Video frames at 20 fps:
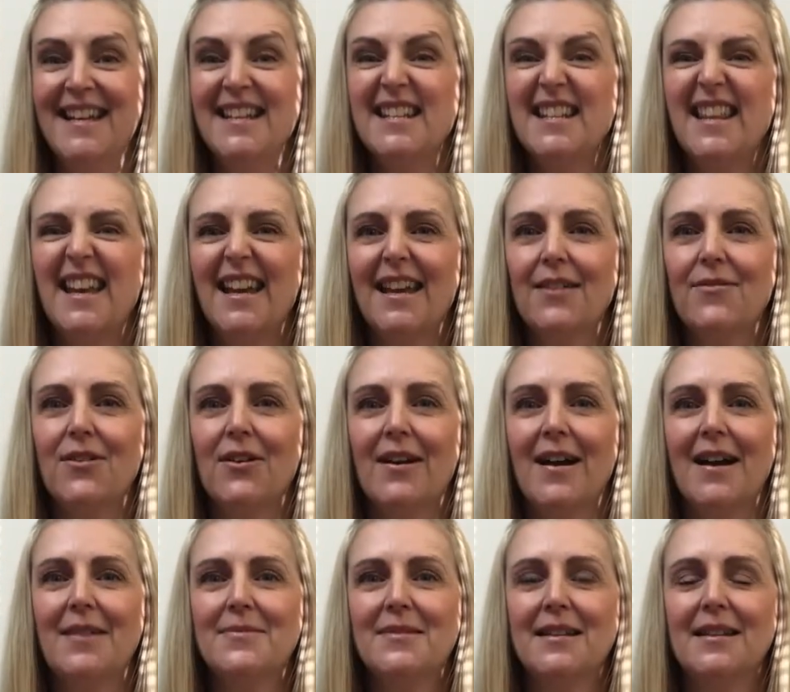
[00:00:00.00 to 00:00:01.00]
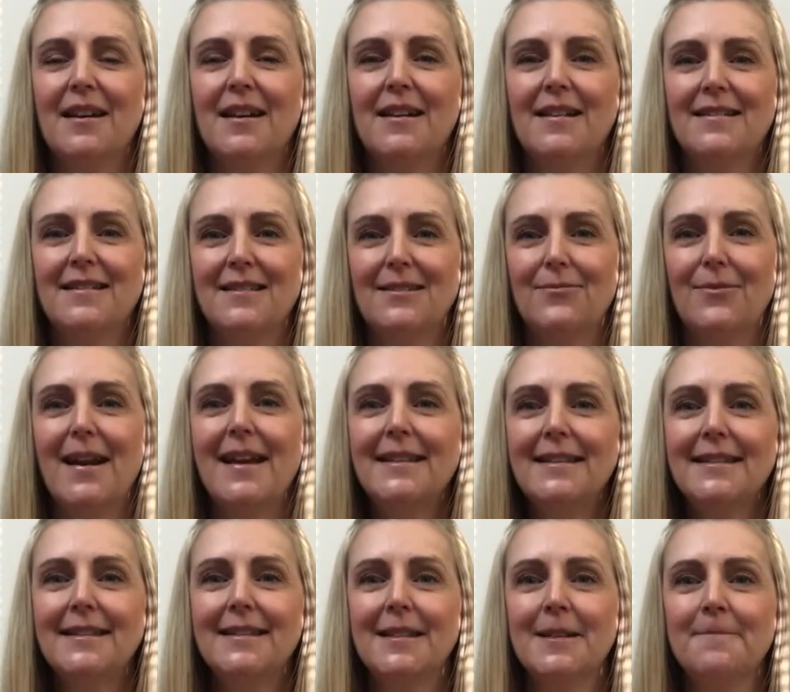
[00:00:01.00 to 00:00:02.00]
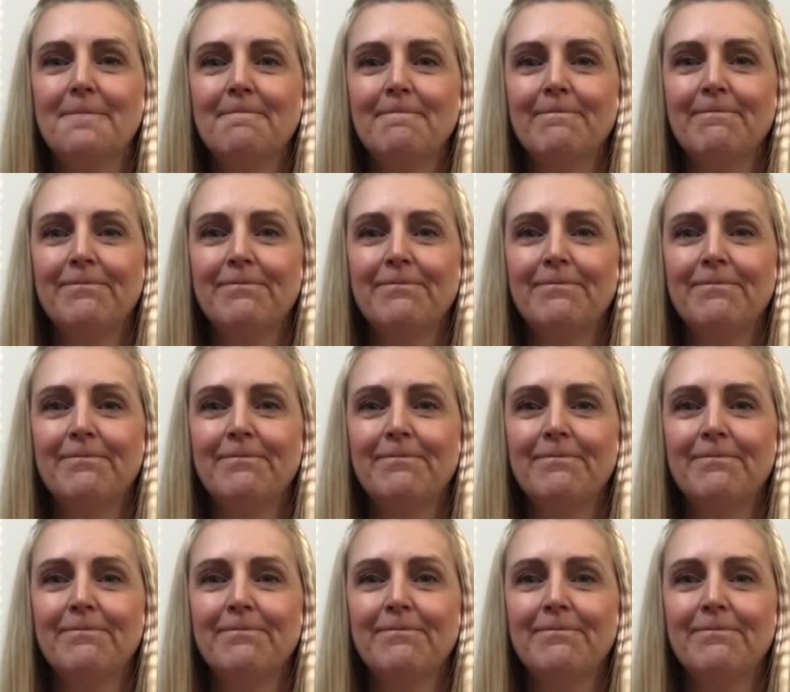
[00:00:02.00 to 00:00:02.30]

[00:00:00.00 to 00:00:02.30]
Did that give your arms a nice rest?